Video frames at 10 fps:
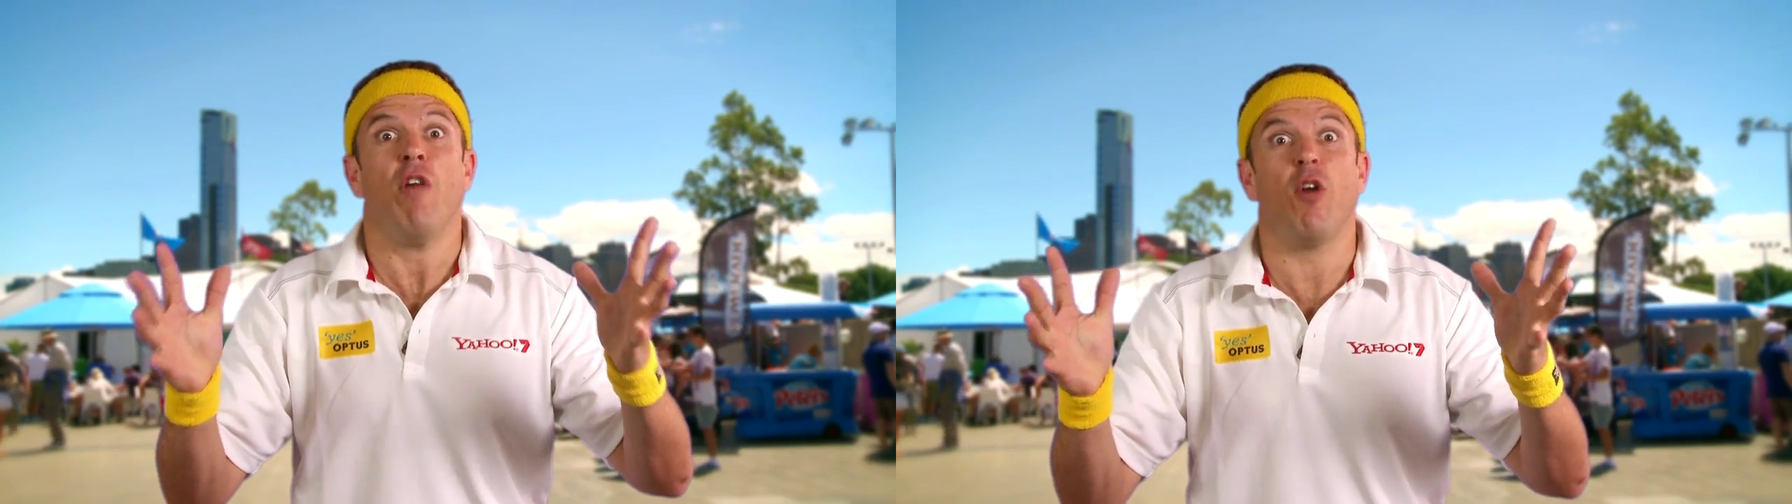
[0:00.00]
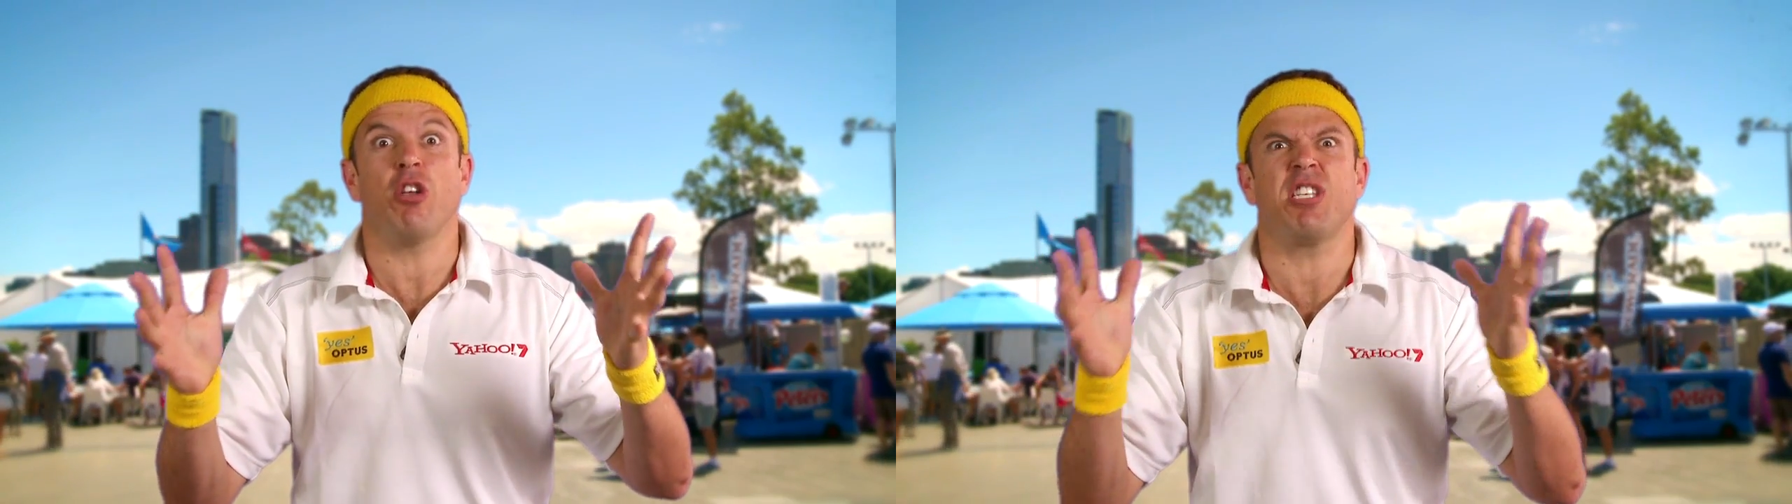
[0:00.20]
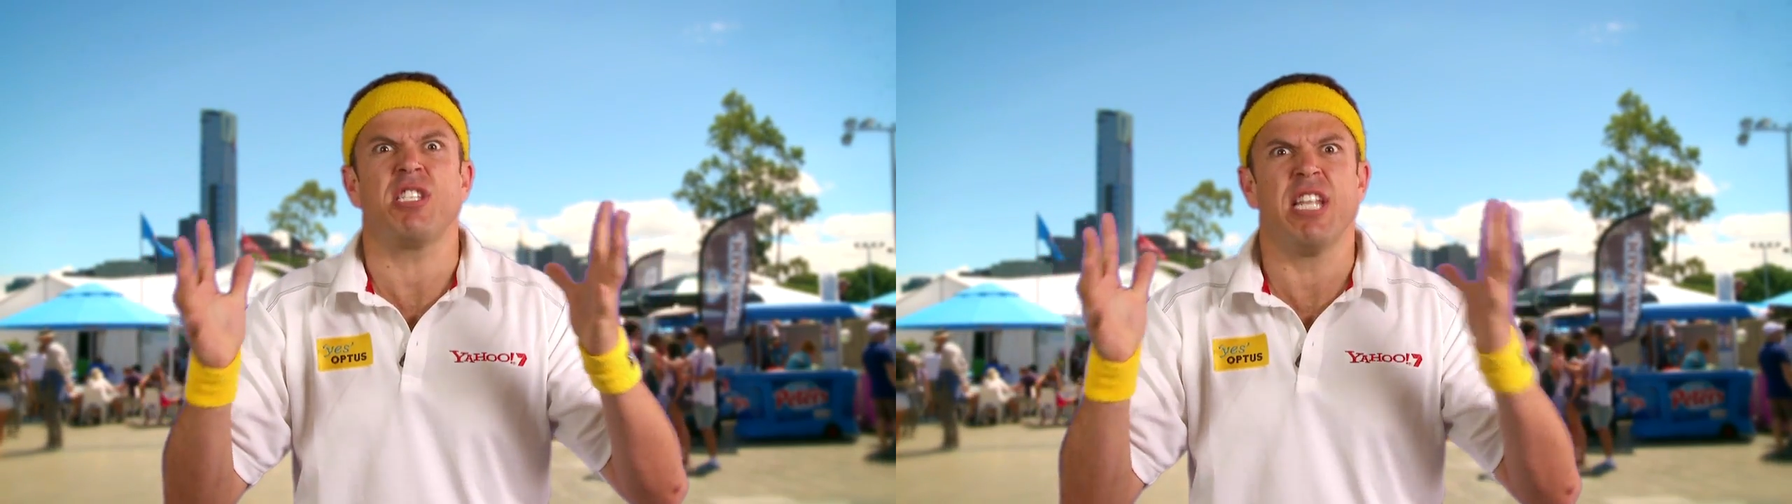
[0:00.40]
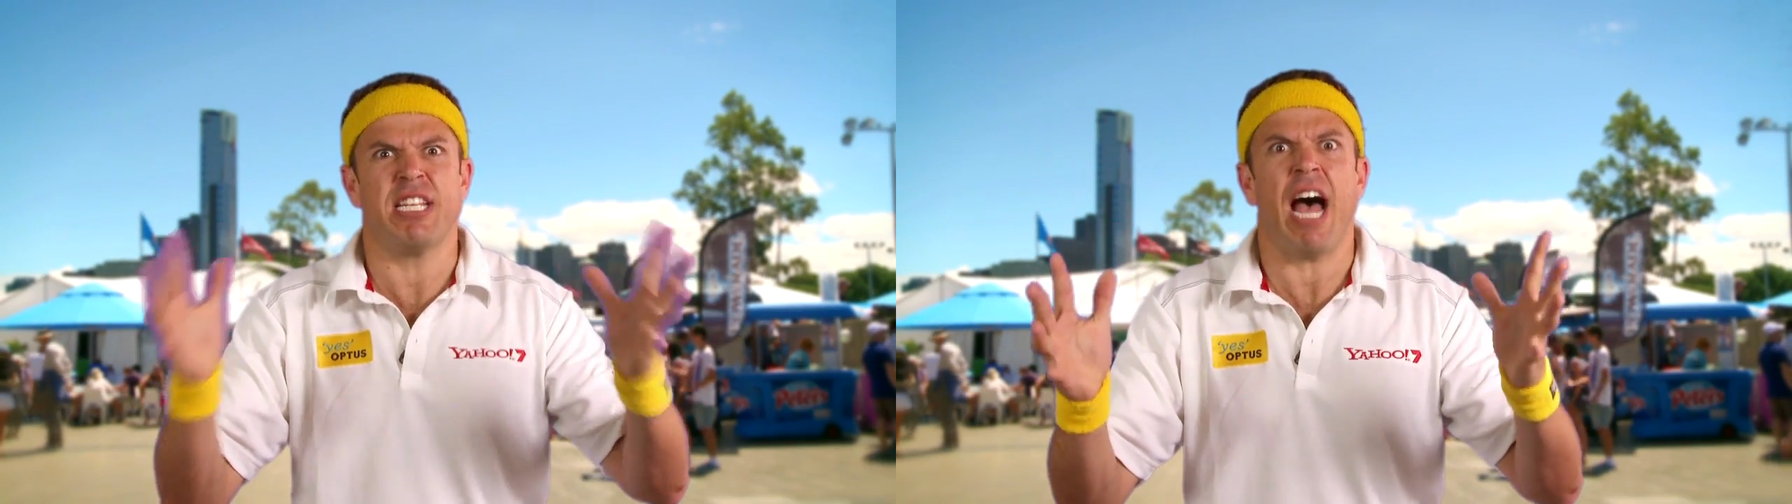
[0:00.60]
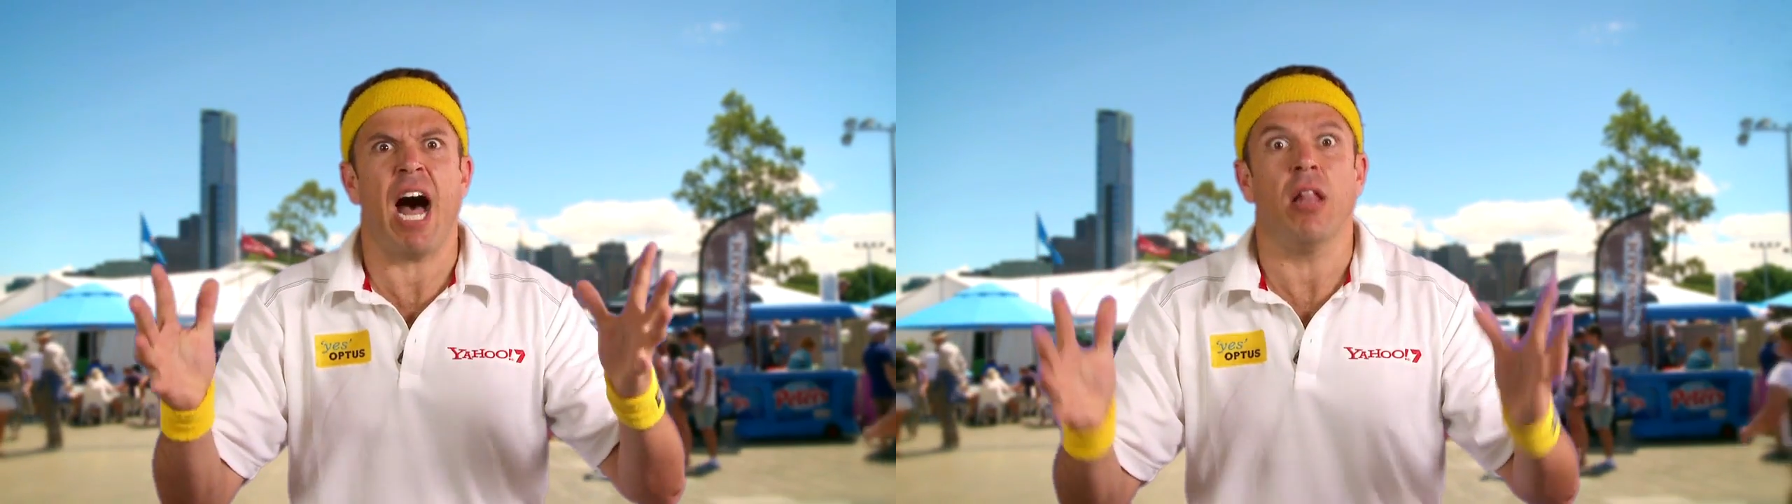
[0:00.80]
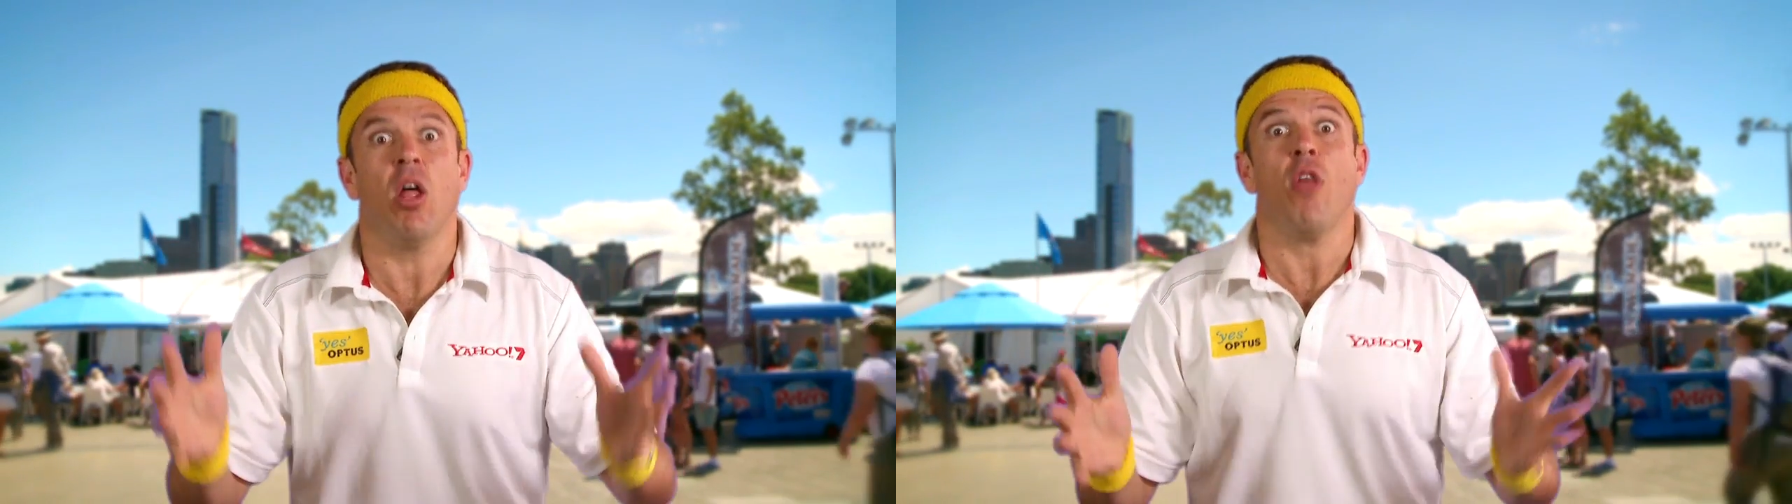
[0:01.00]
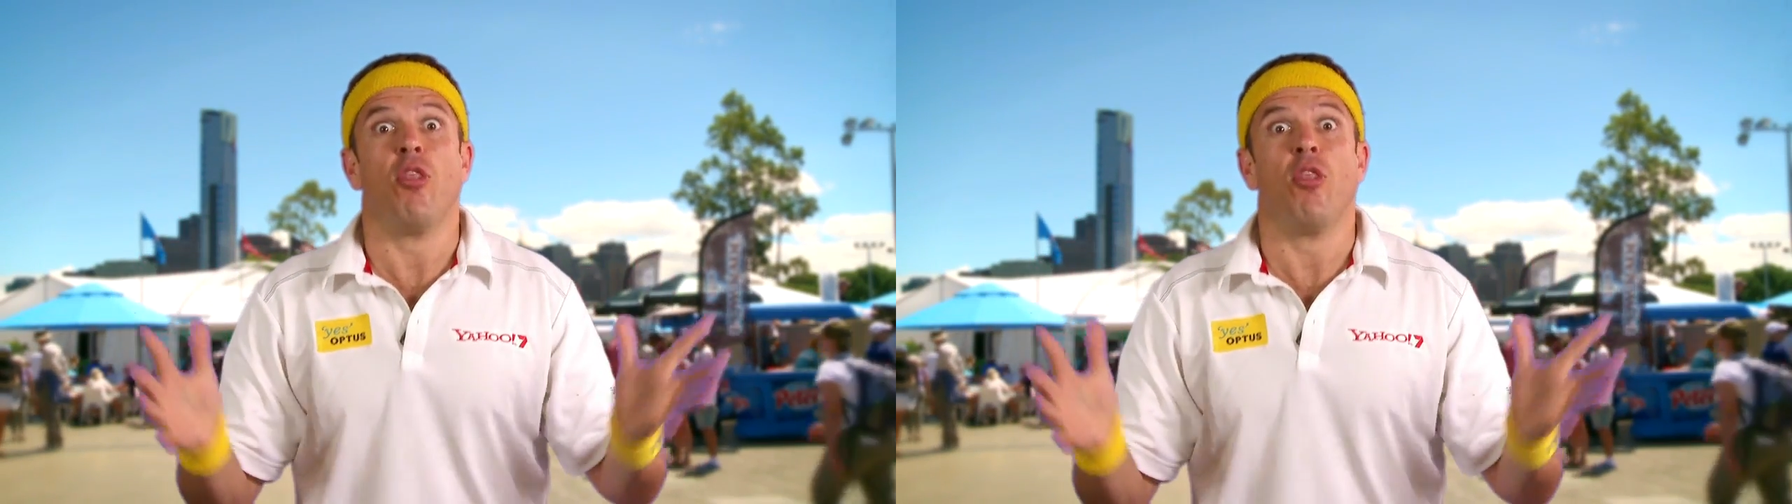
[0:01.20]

versus Nadal.